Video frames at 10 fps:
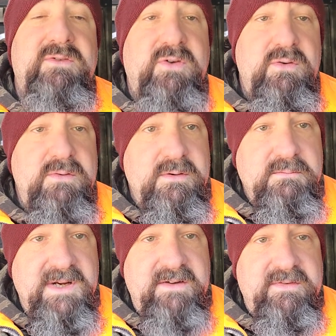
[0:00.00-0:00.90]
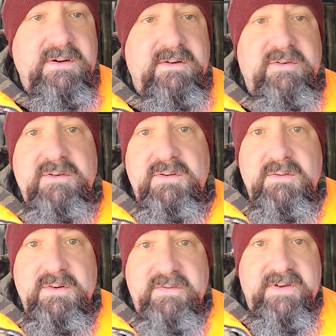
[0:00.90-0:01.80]
Do your research, do
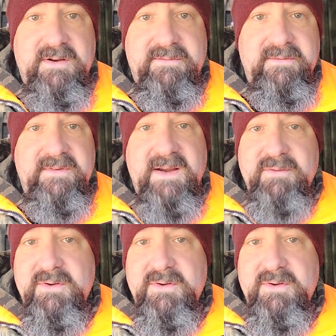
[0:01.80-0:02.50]
yourself a favor,